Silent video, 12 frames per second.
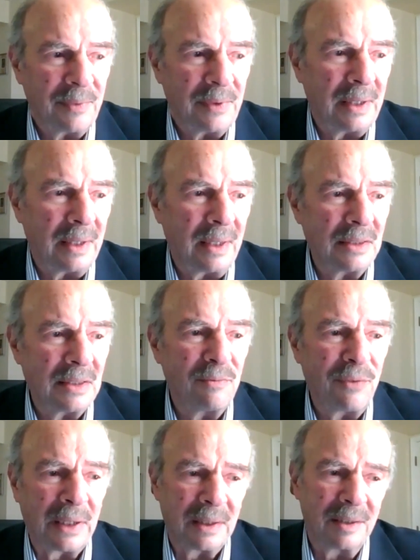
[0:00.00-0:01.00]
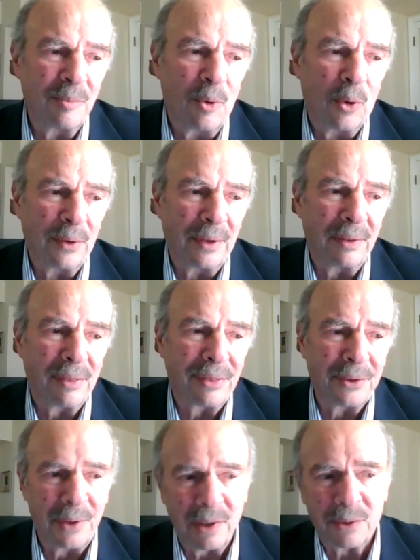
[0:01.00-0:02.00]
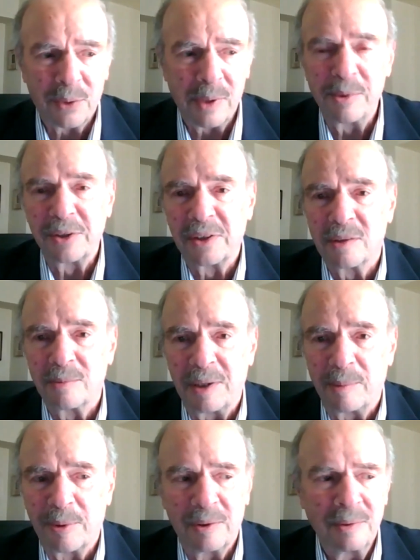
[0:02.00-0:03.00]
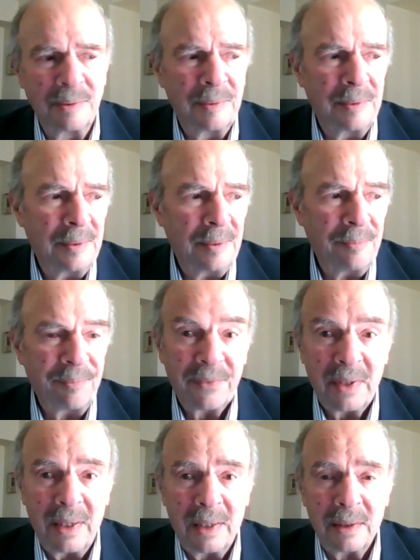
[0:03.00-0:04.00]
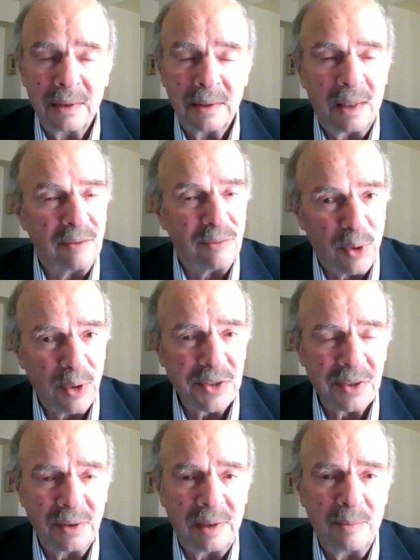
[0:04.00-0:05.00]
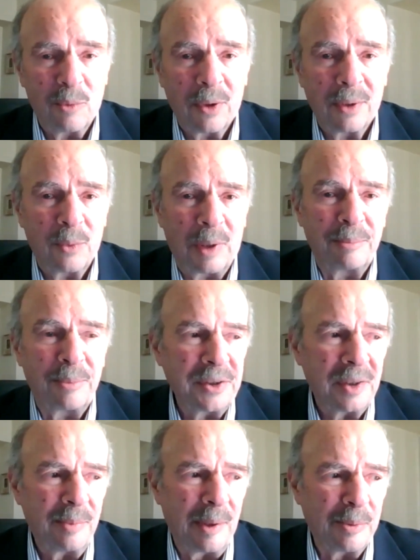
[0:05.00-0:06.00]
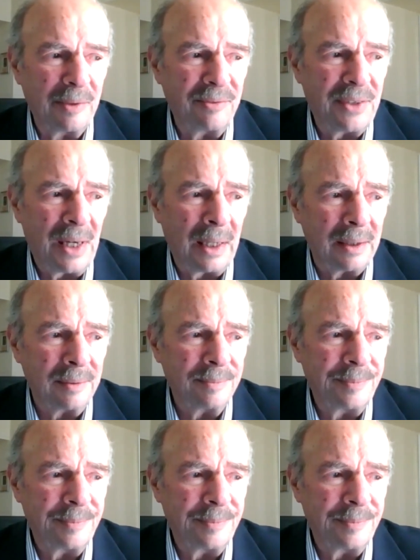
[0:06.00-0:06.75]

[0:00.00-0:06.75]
It has infected more than 33 million people, and unfortunately, more than 1 million people have died.